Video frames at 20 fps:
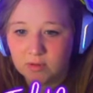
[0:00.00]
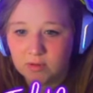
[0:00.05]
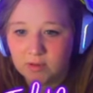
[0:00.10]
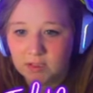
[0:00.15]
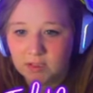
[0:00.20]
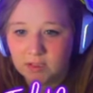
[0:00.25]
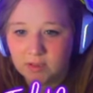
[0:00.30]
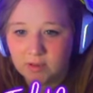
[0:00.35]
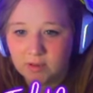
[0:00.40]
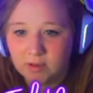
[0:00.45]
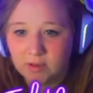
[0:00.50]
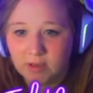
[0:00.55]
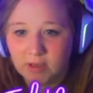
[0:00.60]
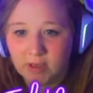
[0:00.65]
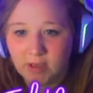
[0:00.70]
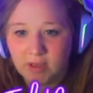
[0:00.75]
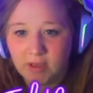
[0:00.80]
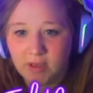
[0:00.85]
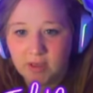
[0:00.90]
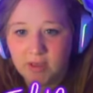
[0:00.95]
There,
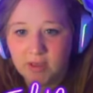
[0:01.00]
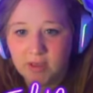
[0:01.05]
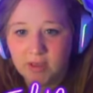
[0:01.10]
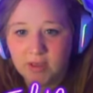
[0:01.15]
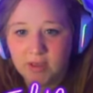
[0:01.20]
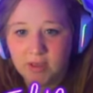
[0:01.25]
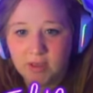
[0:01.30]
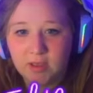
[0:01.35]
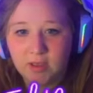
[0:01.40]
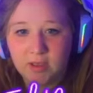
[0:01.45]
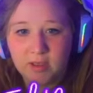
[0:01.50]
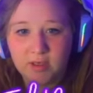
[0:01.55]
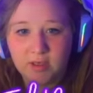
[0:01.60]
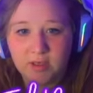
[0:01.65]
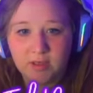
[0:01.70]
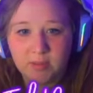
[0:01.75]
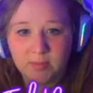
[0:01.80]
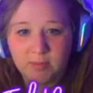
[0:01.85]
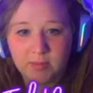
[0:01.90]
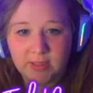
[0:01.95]
okay,
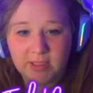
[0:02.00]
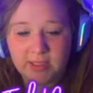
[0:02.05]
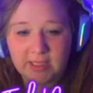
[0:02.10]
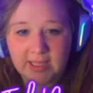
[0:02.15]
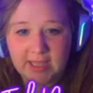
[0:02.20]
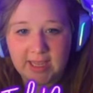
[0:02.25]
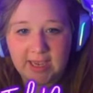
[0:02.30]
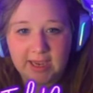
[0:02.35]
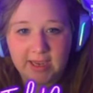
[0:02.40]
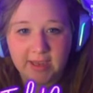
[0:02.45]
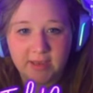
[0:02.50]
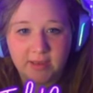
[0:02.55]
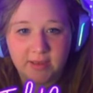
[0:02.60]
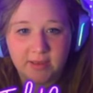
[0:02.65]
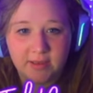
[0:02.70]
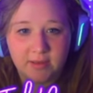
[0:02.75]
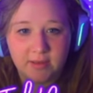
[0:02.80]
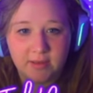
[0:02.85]
and plaque.